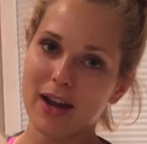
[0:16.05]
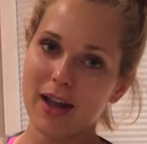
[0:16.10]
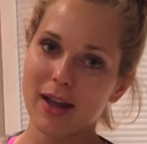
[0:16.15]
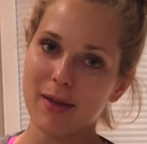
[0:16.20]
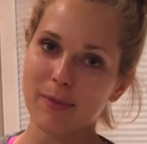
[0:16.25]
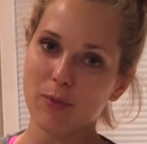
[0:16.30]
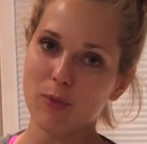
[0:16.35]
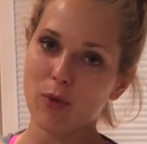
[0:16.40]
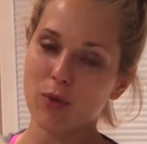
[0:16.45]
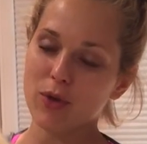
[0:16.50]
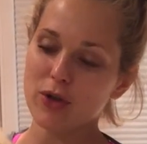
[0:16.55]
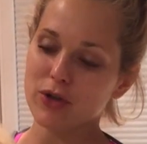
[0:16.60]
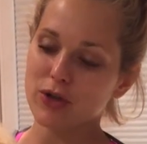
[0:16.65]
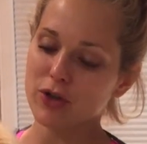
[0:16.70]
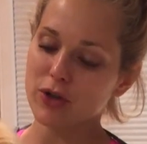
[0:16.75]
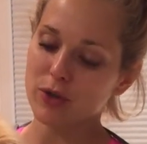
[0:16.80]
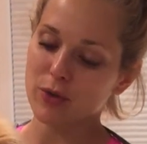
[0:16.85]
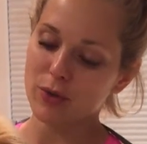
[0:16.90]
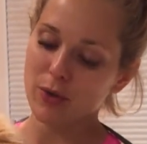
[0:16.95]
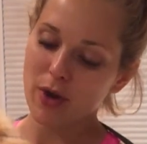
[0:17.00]
I am going
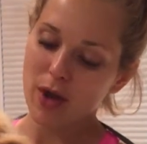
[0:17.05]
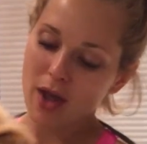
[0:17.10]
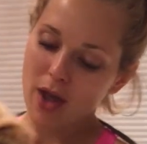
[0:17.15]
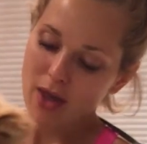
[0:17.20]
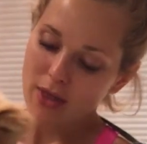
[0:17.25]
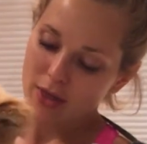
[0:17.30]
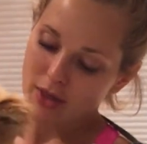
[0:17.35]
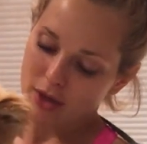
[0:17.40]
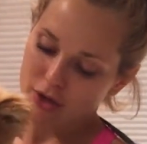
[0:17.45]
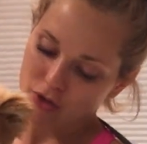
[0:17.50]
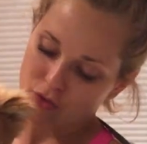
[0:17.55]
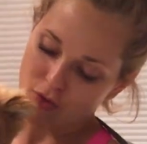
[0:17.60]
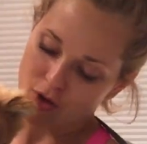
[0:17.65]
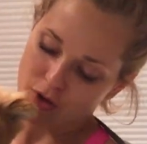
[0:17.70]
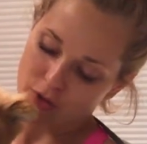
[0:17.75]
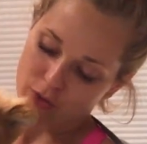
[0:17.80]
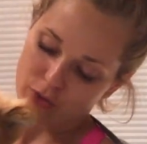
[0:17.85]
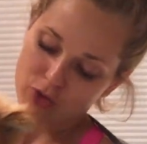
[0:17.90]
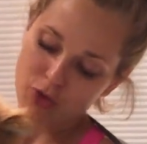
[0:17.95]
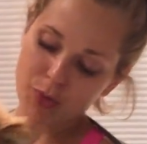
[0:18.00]
to the
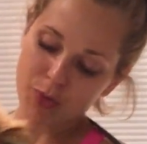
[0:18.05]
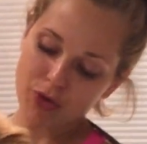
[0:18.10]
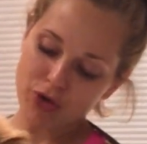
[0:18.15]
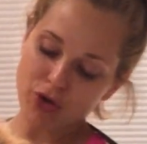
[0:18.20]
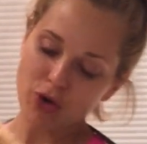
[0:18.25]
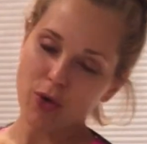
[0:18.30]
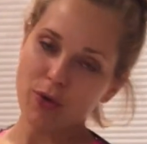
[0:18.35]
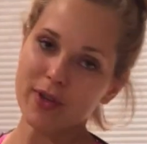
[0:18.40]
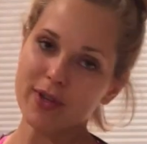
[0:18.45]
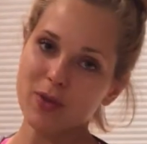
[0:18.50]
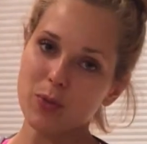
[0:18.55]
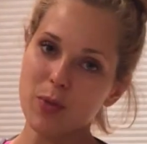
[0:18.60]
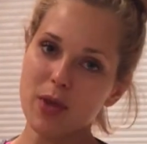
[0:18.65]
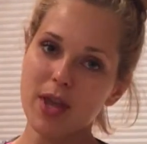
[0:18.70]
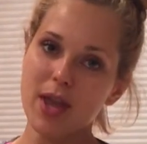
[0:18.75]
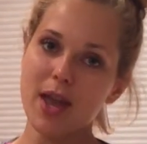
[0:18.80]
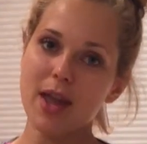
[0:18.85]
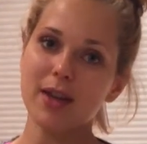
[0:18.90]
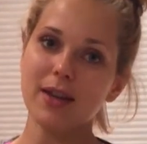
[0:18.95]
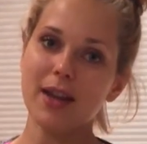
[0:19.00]
Toronto Super Show this
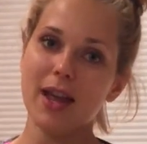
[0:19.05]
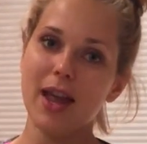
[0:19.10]
weekend,